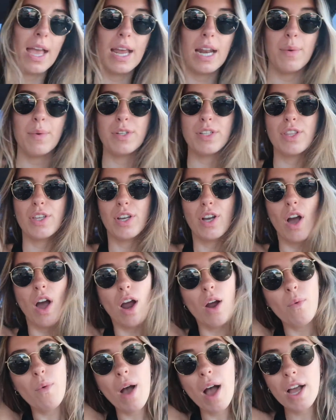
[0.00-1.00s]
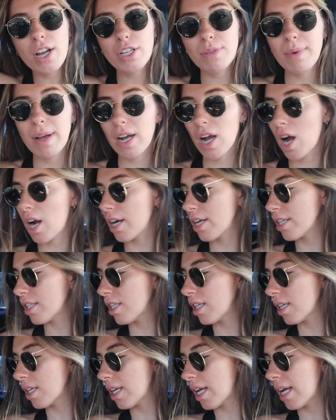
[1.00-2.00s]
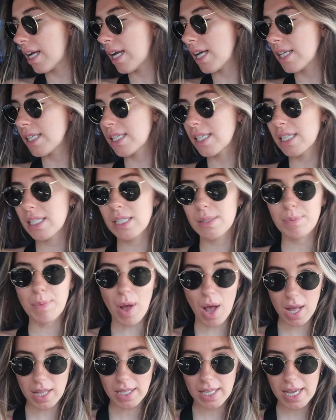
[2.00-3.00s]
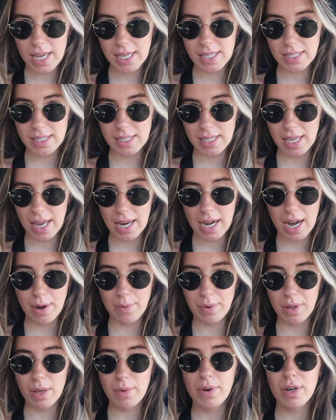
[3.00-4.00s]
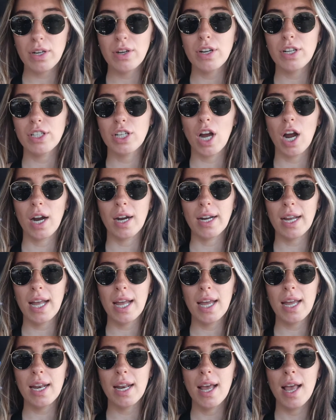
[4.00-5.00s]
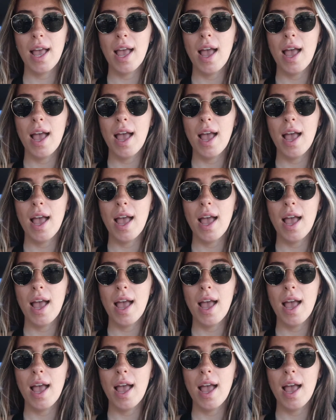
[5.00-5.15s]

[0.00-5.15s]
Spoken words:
and I went to the car wash. My car is looking spotless, and I really want to go to Target.